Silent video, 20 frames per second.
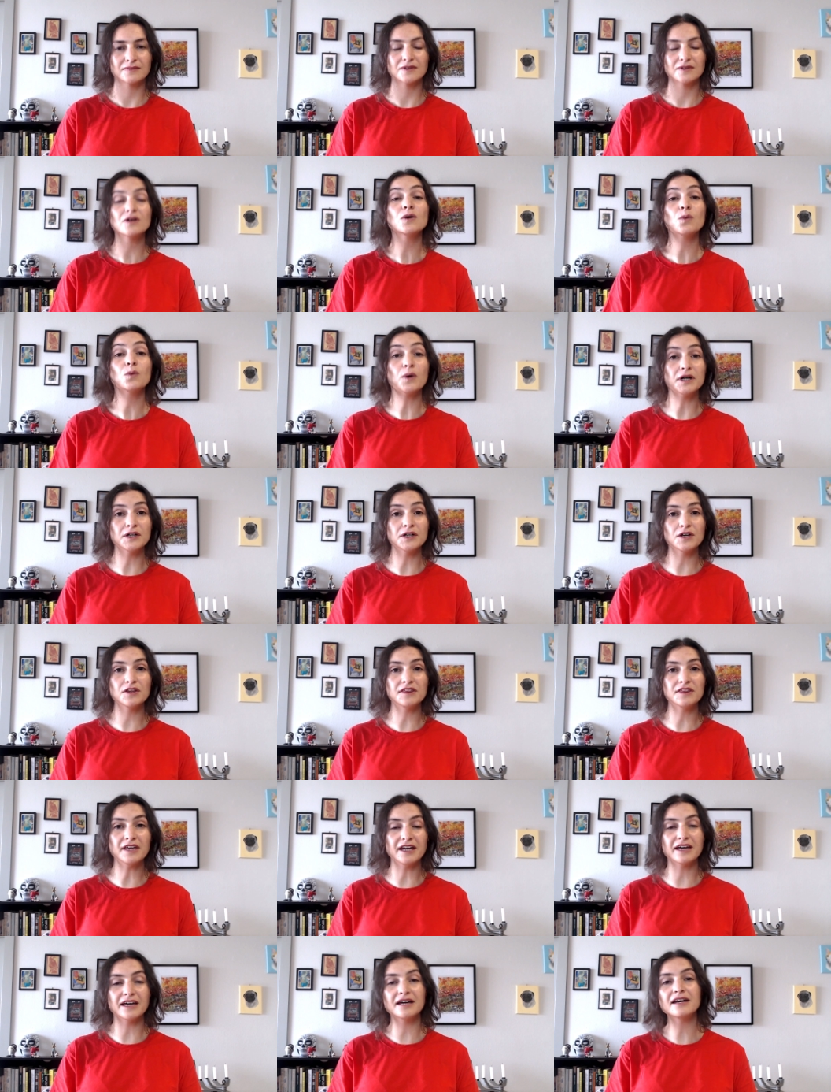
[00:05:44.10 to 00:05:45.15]
What do you
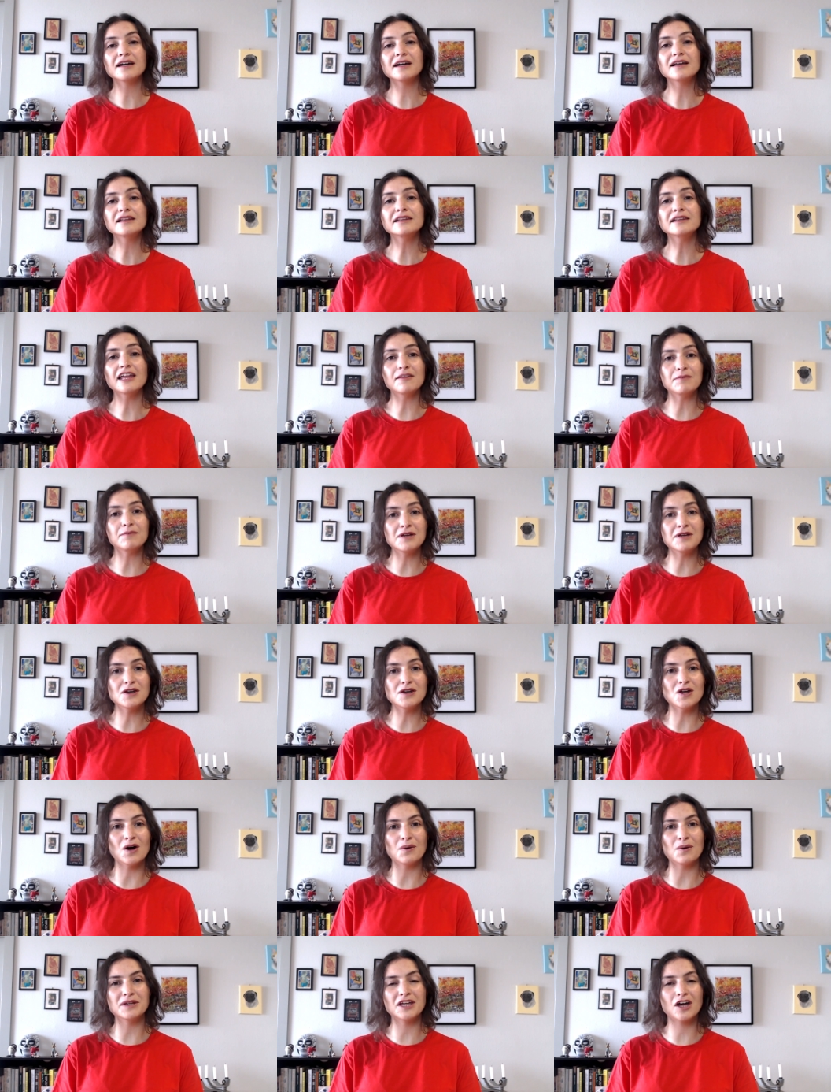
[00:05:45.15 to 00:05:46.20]
think? Let me
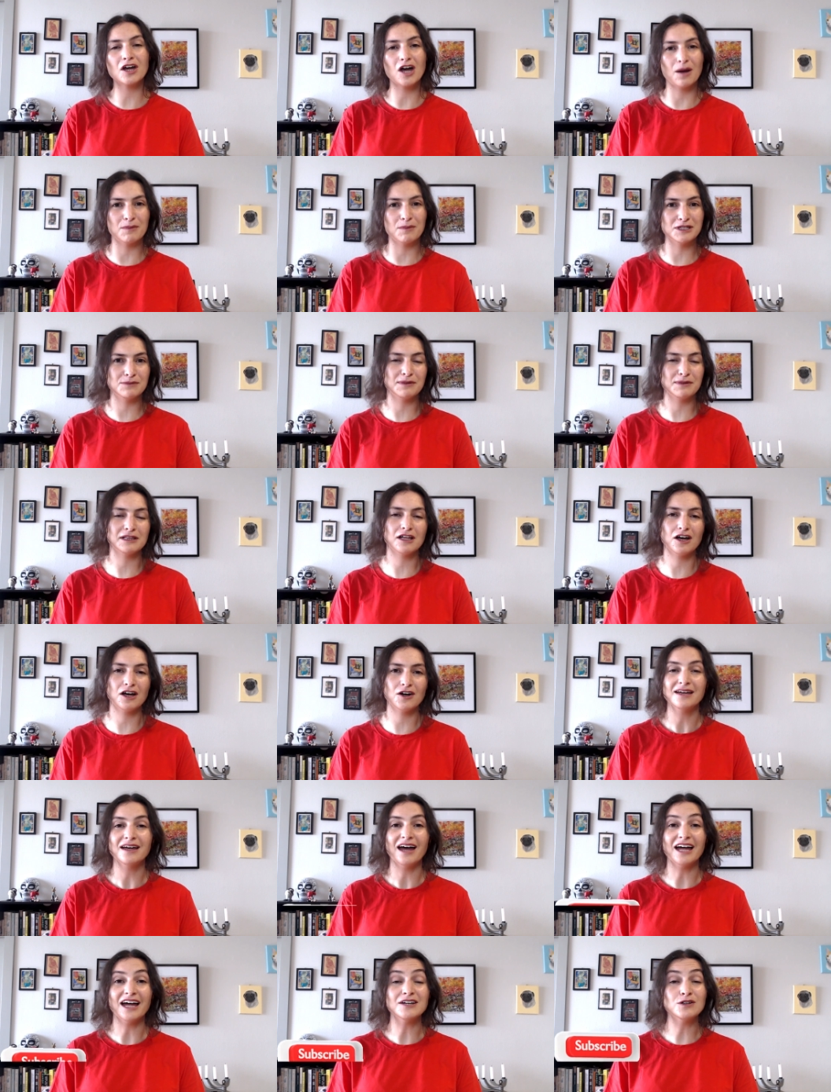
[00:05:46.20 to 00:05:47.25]
know in the comments
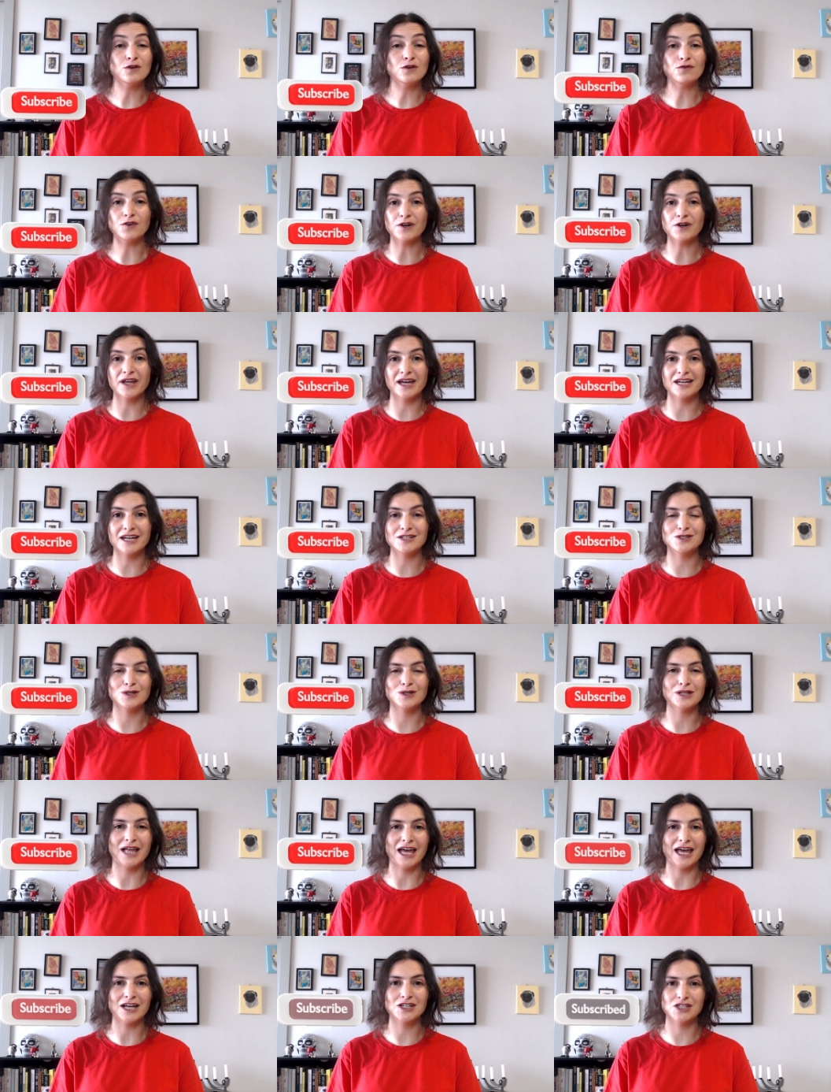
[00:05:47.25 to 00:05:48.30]
below and don't forget to
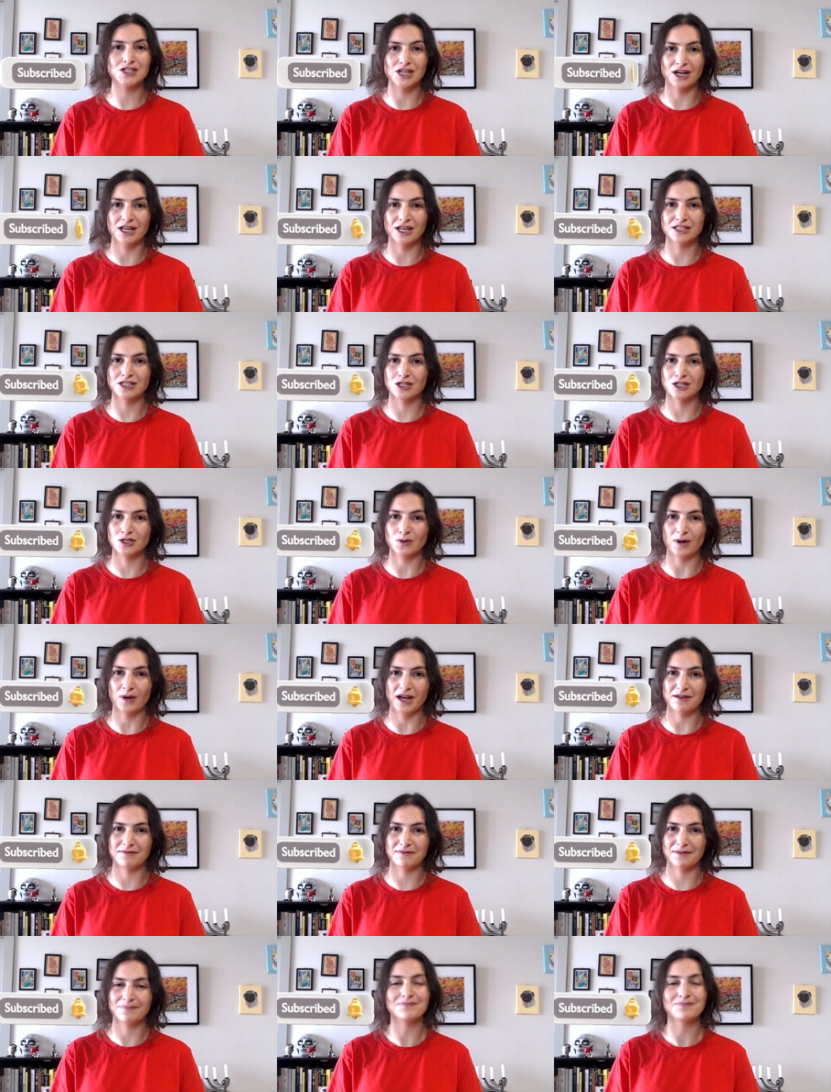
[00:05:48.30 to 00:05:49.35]
like, share, and subscribe.